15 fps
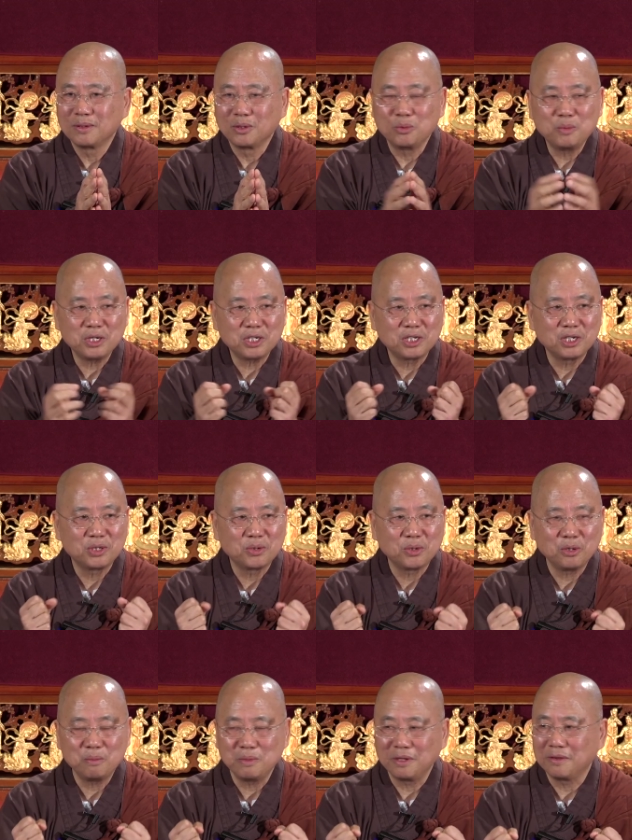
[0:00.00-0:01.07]
You must
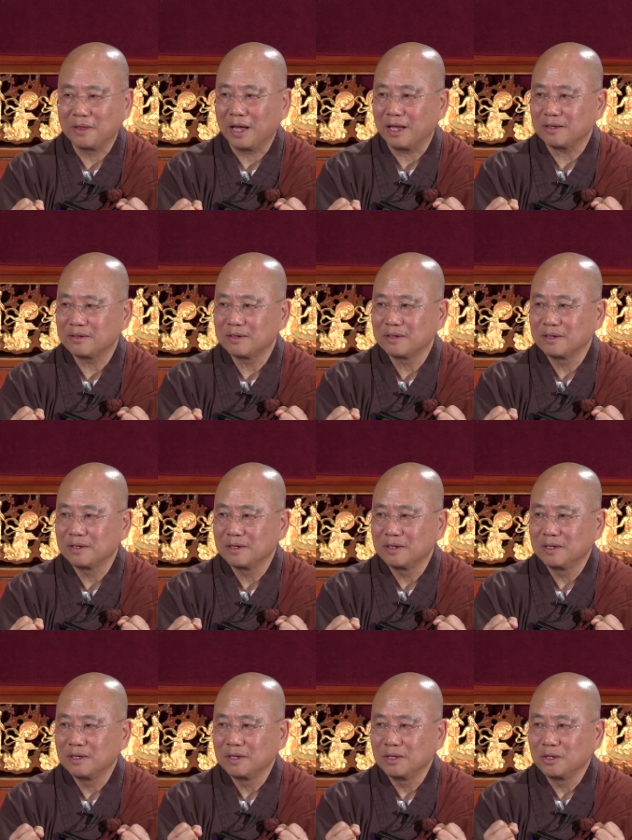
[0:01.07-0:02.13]
determine that
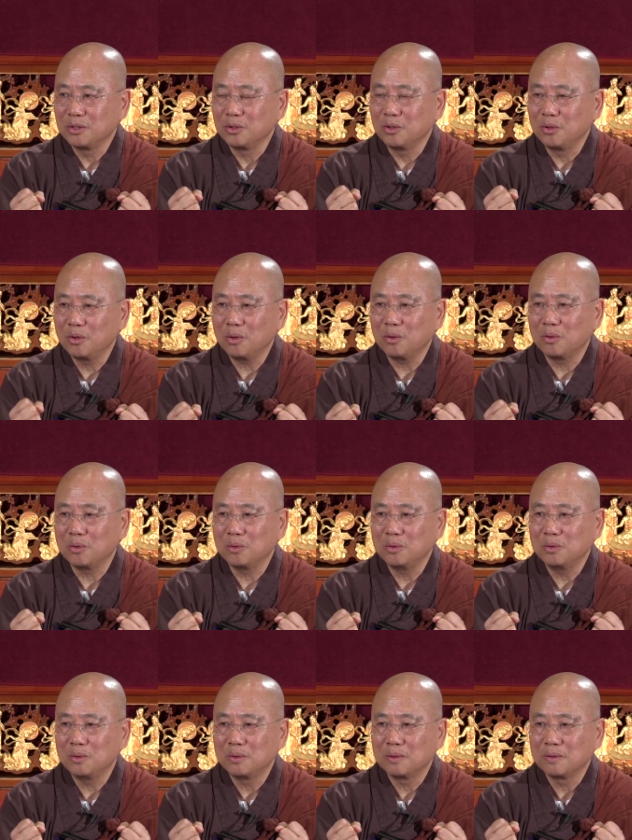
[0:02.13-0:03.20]
you
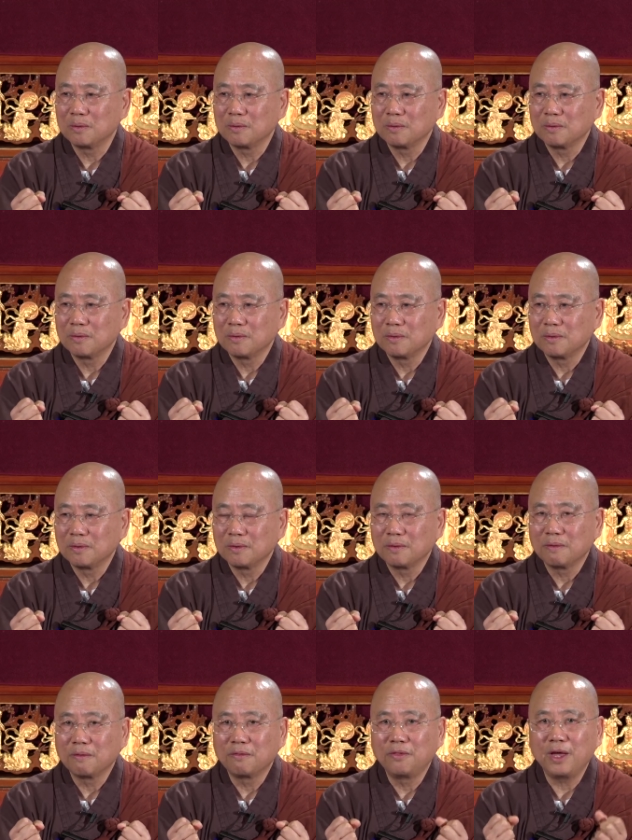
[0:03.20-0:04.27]
know
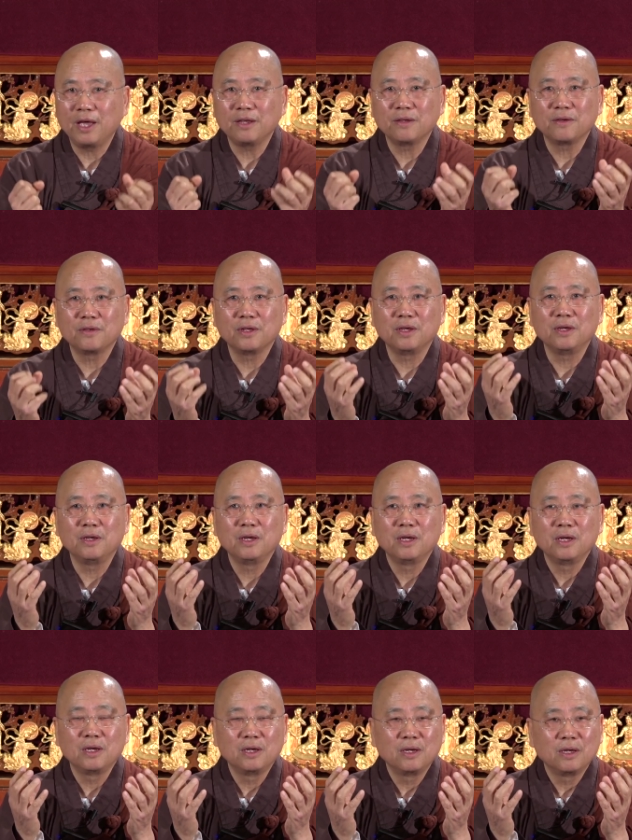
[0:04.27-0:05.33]
that the
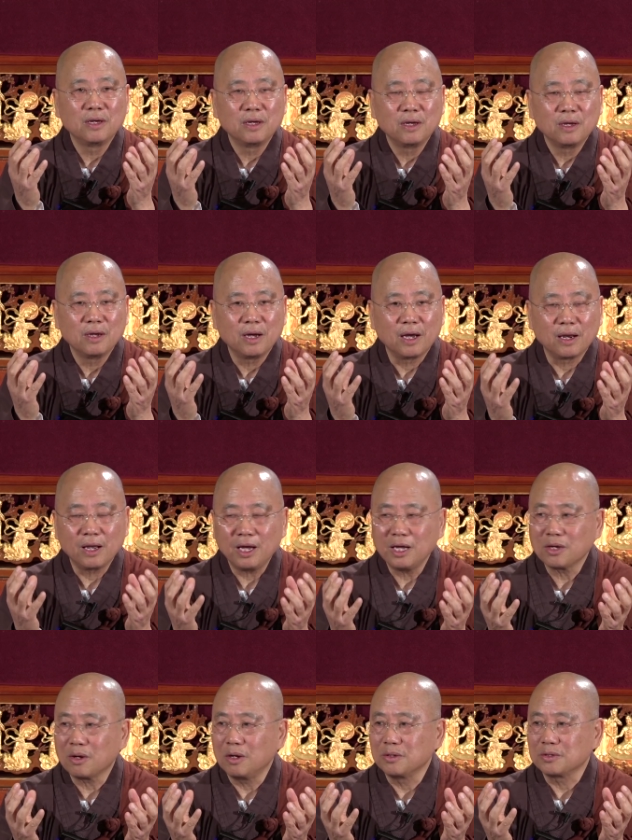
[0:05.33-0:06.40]

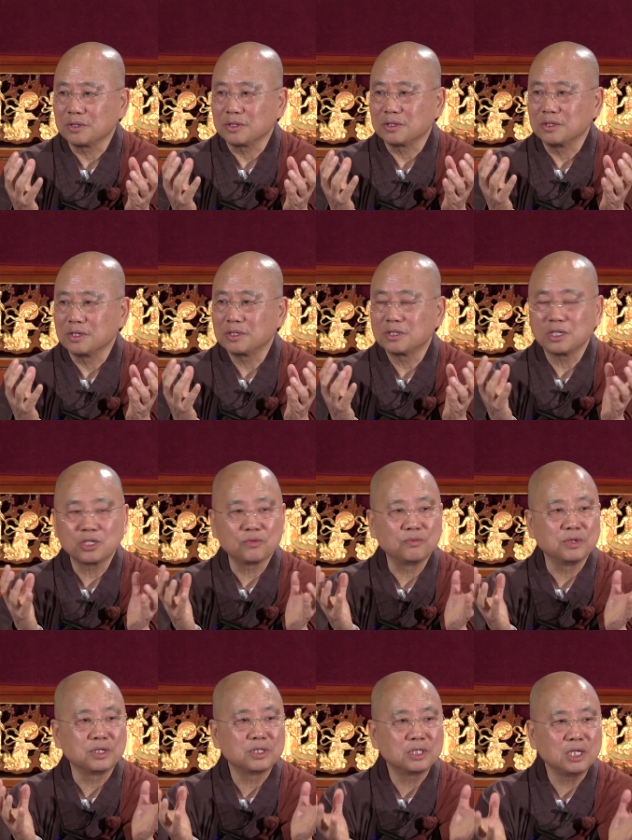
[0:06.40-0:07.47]
alaya consciousness just
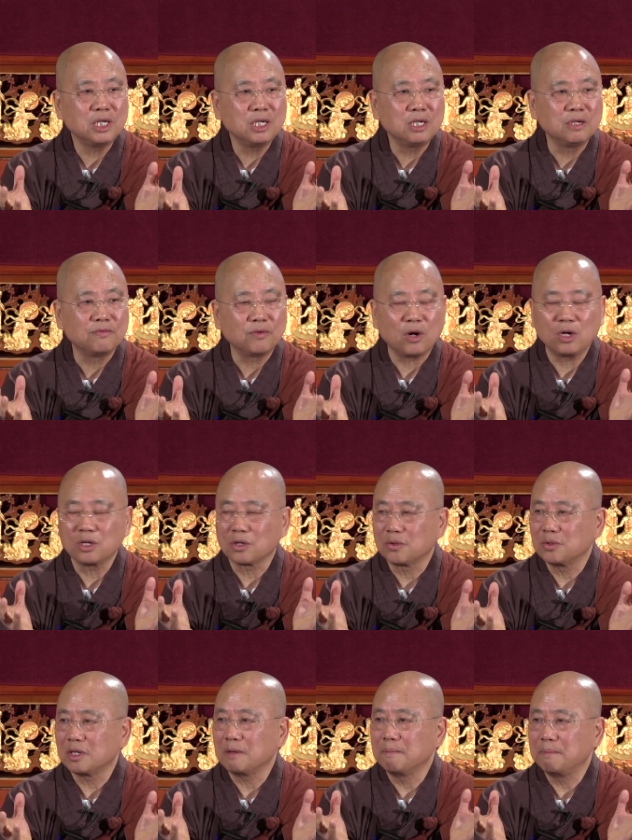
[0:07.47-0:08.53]
receive all the
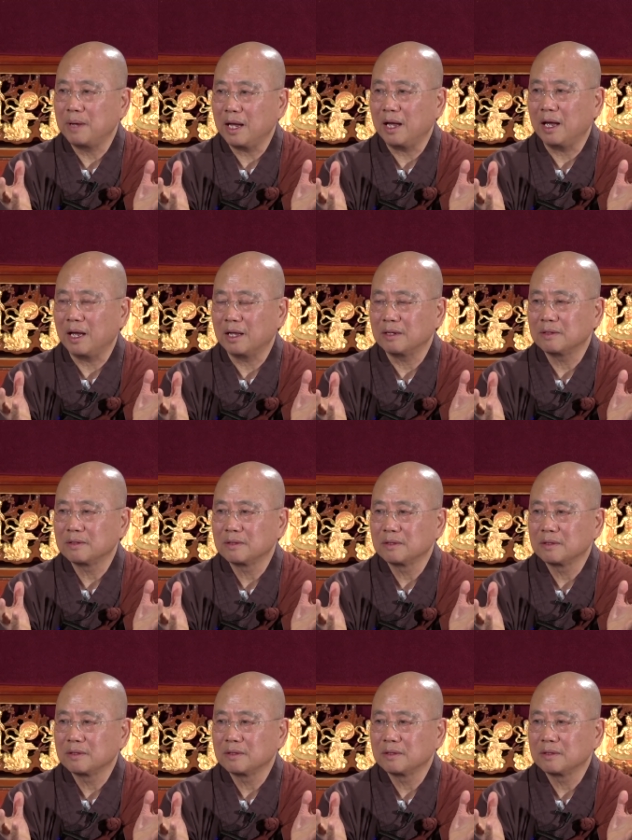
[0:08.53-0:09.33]
good and bad.